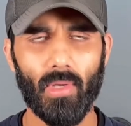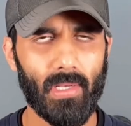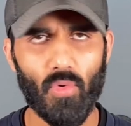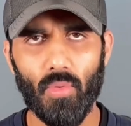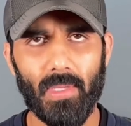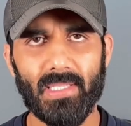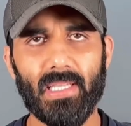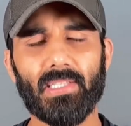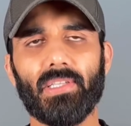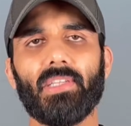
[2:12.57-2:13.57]
and home
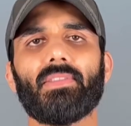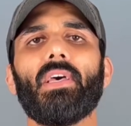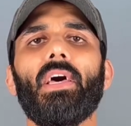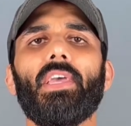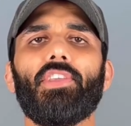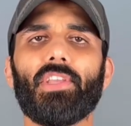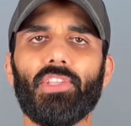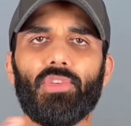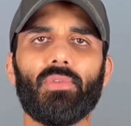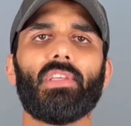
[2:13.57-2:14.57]
accessories, you
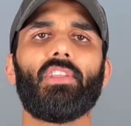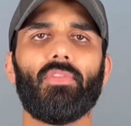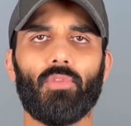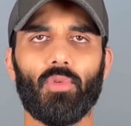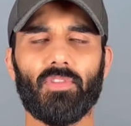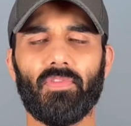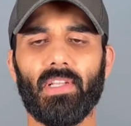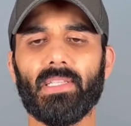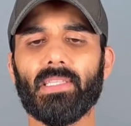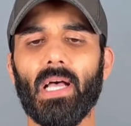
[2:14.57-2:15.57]
can choose any of those fields.